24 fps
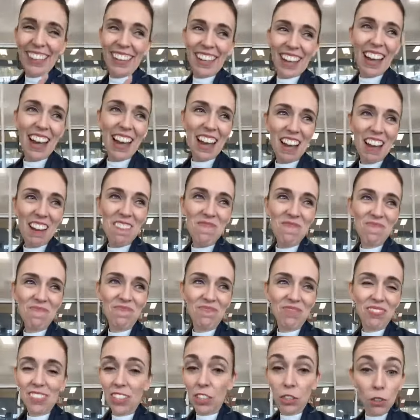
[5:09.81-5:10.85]
Um,
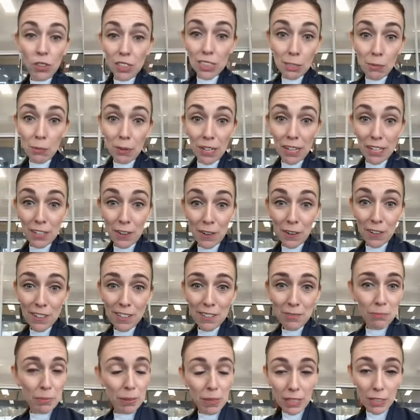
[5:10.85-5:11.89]
not someone I know,
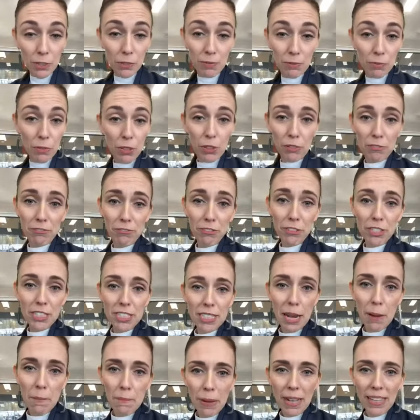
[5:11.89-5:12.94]
but I, we're on first
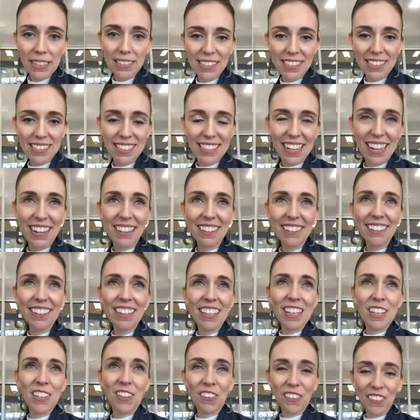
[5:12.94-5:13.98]
name basis now,
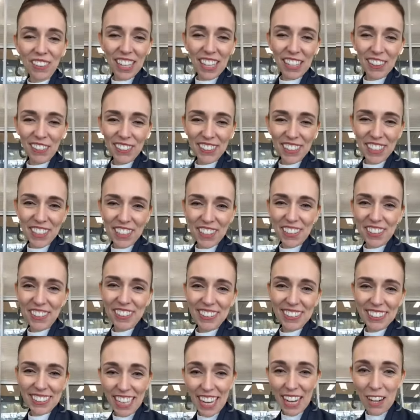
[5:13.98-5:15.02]
not that long ago,
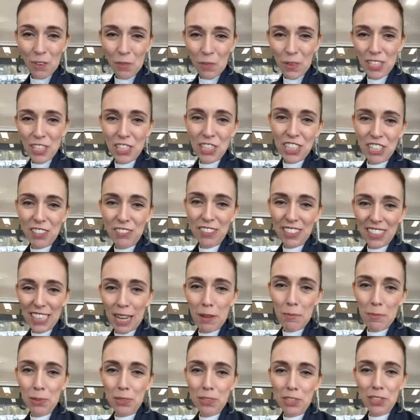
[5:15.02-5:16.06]
saying when she was
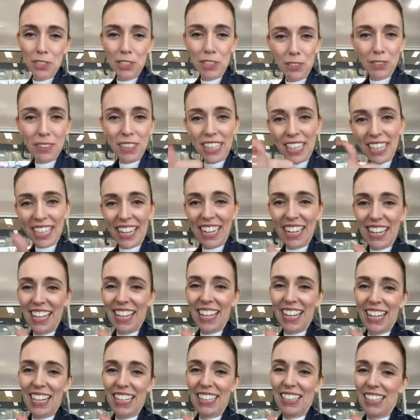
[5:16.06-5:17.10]
able to, she would get a
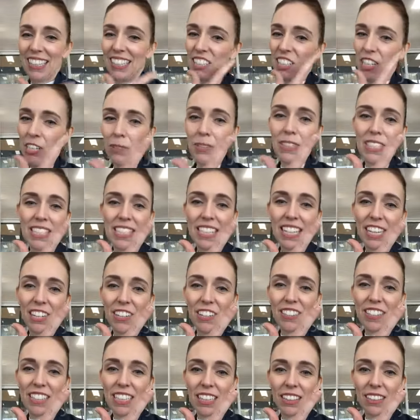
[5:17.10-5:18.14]
haircut and she would see New
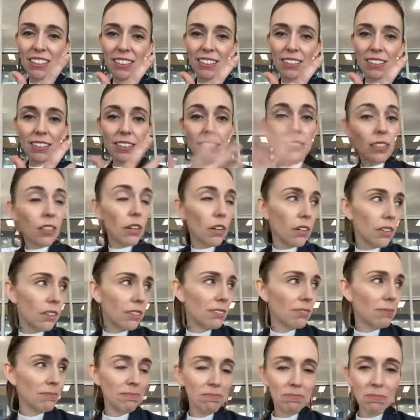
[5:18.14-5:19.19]
Zealand. So
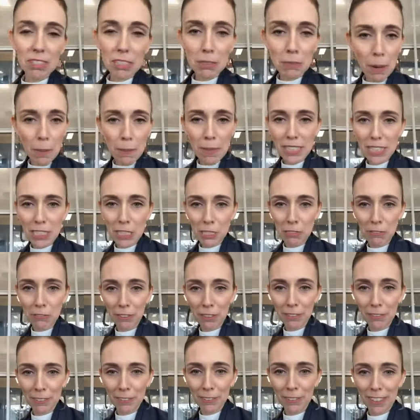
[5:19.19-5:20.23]
it's my message for
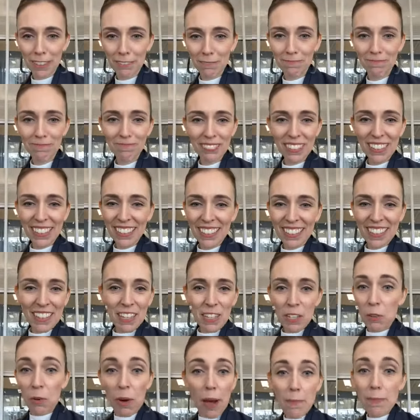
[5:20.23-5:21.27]
everyone
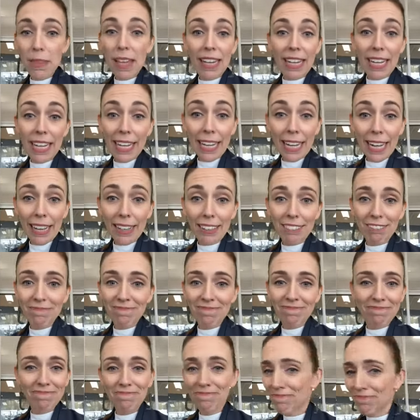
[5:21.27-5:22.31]
grab that haircut,
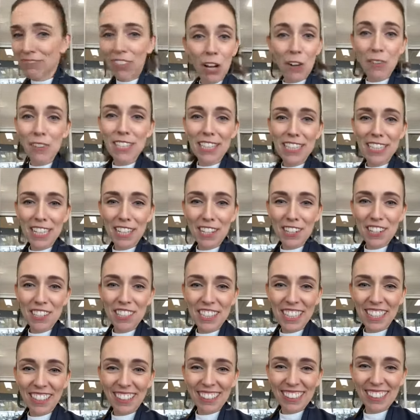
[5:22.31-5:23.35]
go and see New
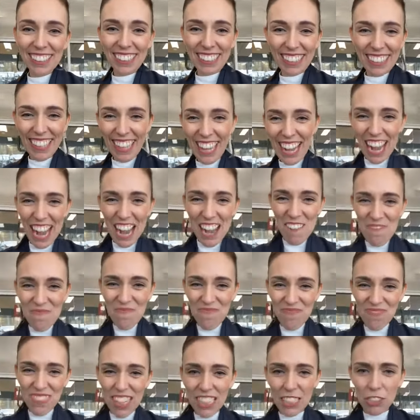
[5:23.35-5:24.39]
Zealand. Um,
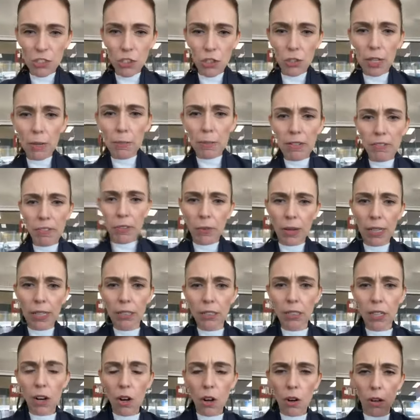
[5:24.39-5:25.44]
thanks for joining me, everyone.
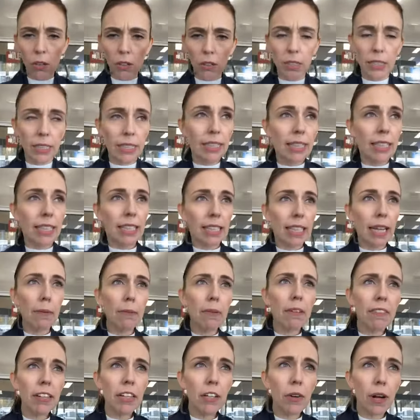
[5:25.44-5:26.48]
I'll keep
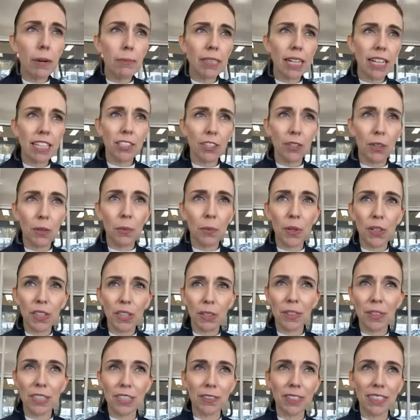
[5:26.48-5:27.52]
giving you updates on the work that
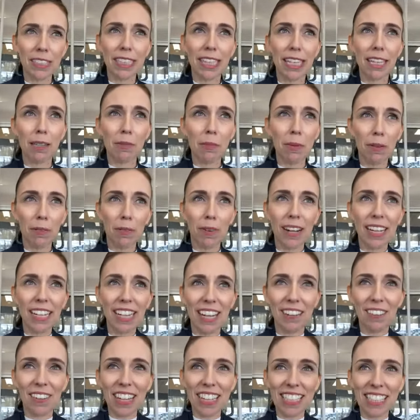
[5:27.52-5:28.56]
we're doing together, but right
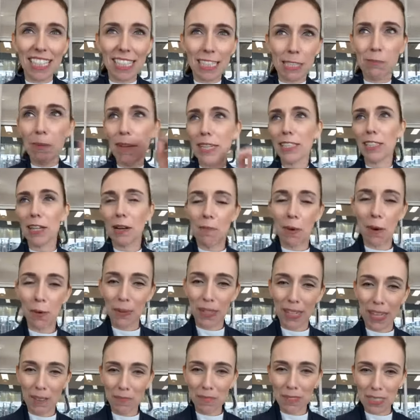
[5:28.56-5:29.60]
now I suspect I'm
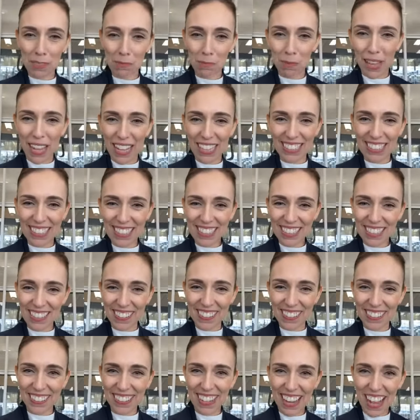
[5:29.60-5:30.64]
holding up this plane,
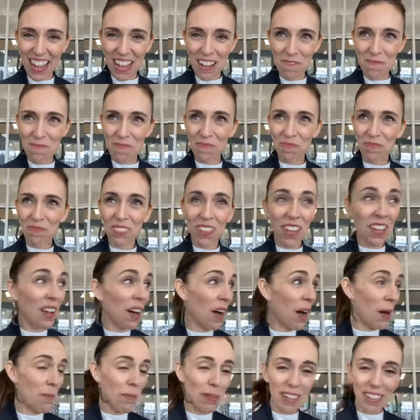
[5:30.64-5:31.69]
so um,
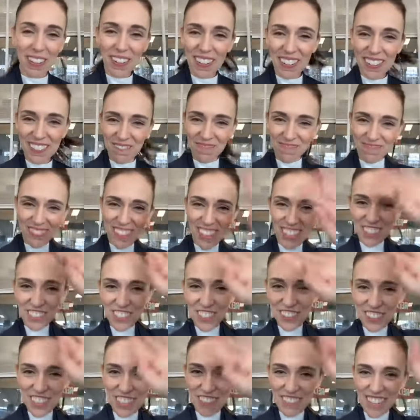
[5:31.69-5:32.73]
I better go. Thanks for
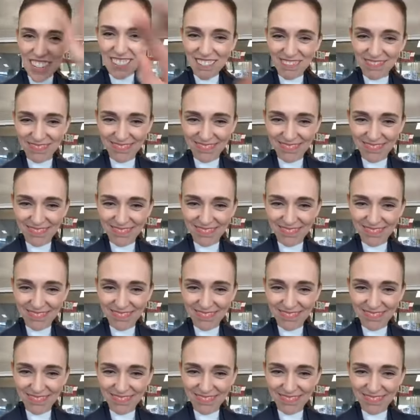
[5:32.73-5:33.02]
joining me.